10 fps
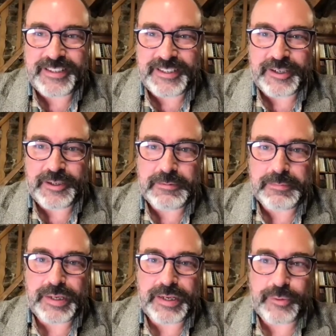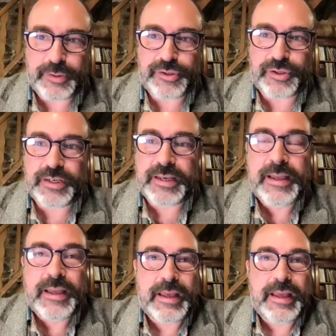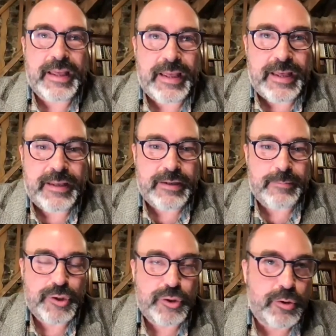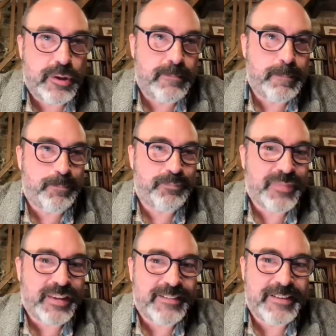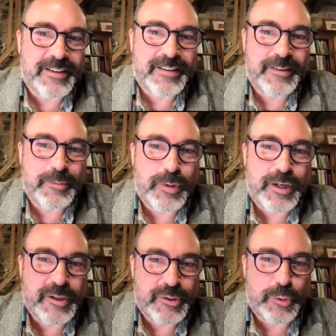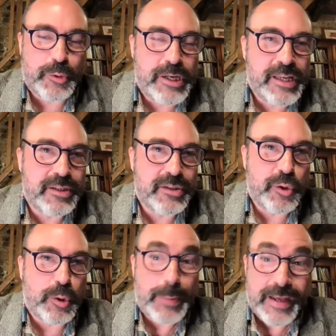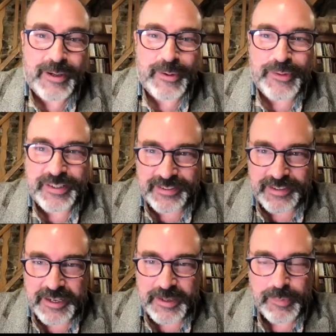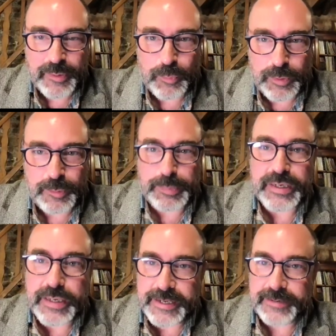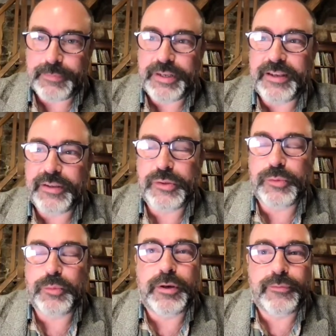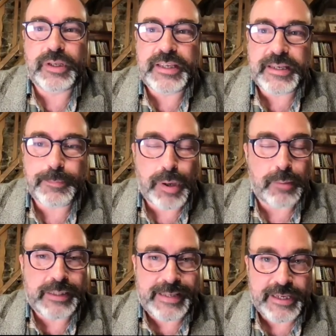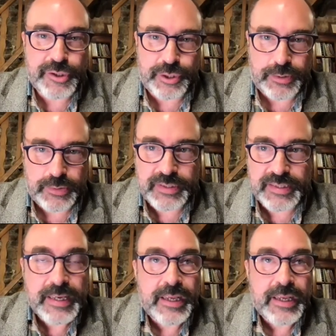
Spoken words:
here by Christian, and I'm sure when historians look back on this time, it will be named as one of the key publications